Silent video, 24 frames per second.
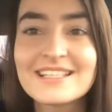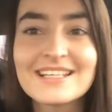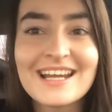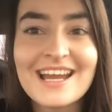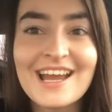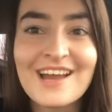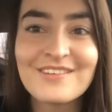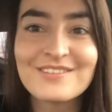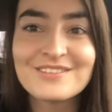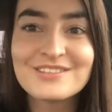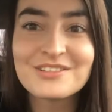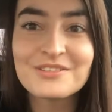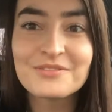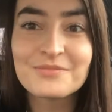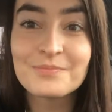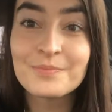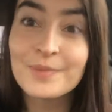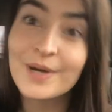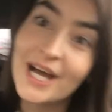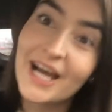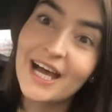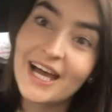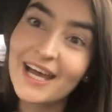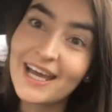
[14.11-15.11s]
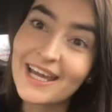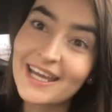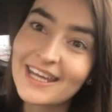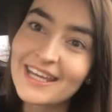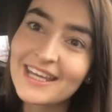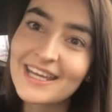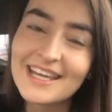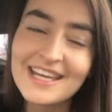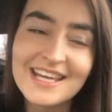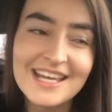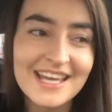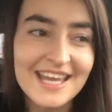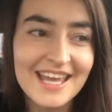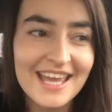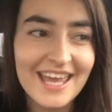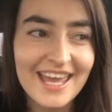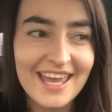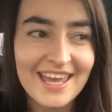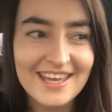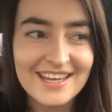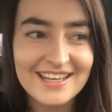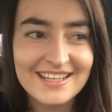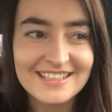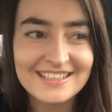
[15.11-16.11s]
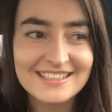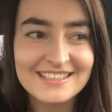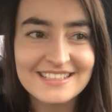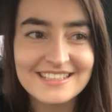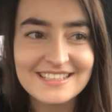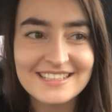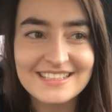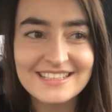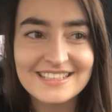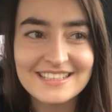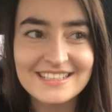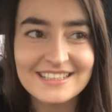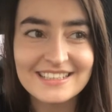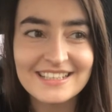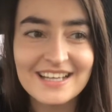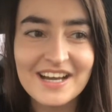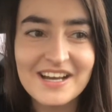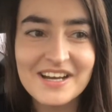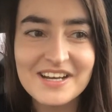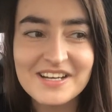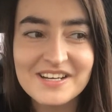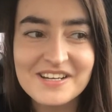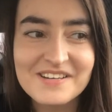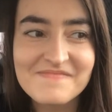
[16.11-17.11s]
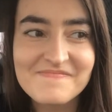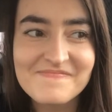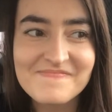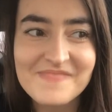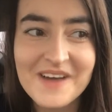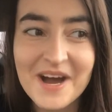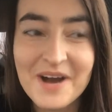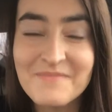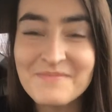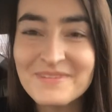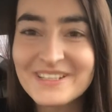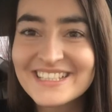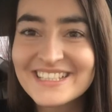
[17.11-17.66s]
that I have to buy and I'm